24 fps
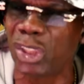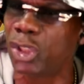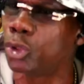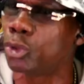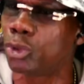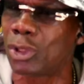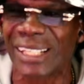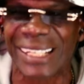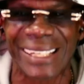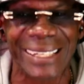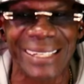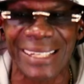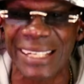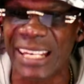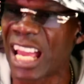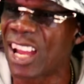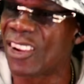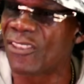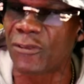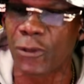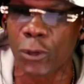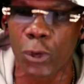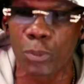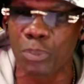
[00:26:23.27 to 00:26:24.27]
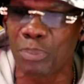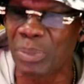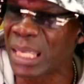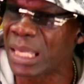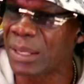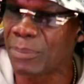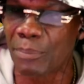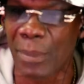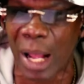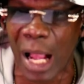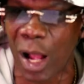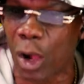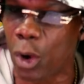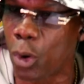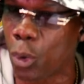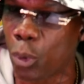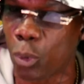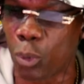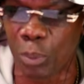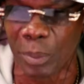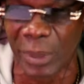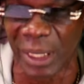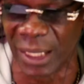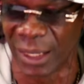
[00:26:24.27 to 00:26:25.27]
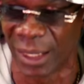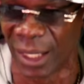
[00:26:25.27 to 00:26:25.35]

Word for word: you can never be my homie.